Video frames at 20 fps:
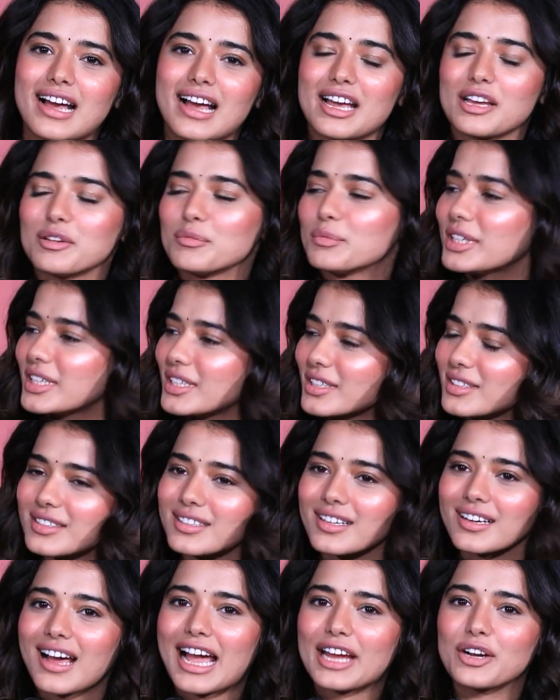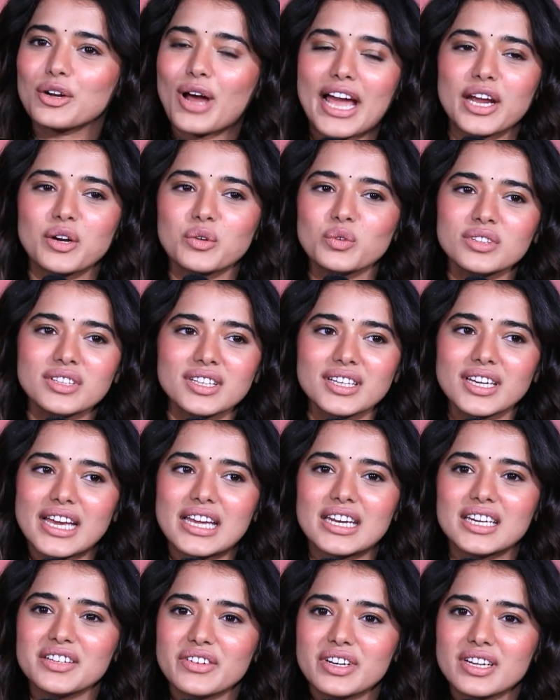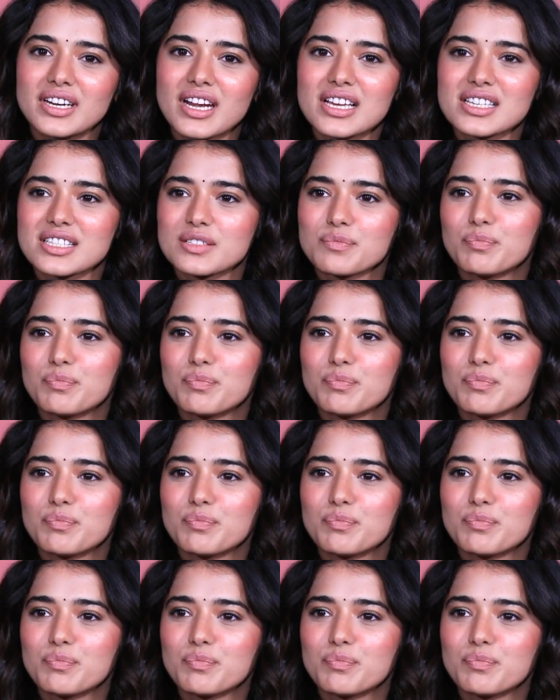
I mean, I don't think anyone has